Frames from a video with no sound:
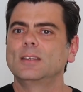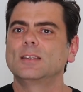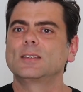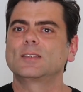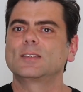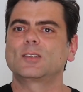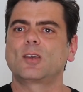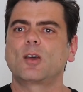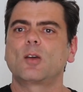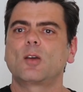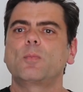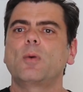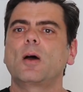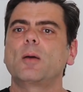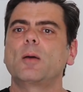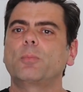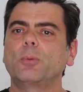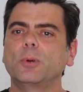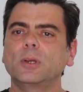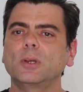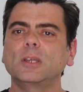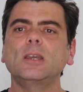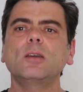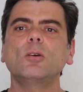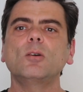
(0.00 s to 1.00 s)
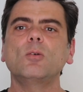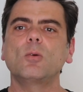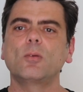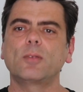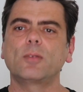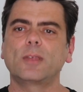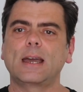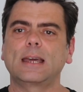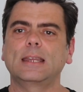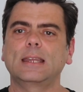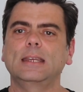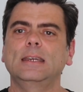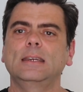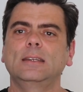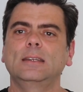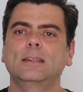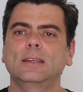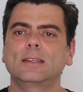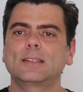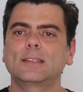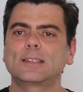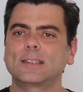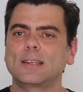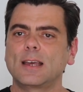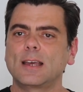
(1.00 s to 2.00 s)
So by bringing all that in,
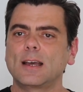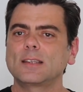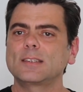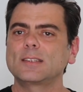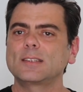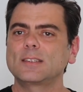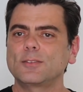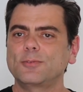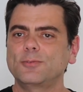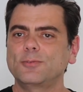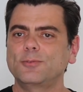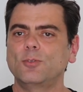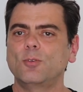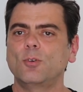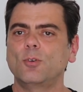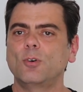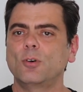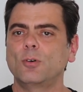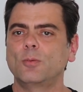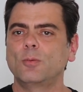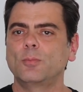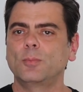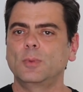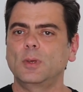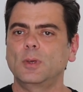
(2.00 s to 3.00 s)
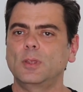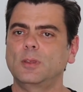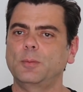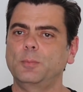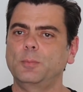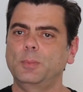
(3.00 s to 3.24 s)
it starts to form the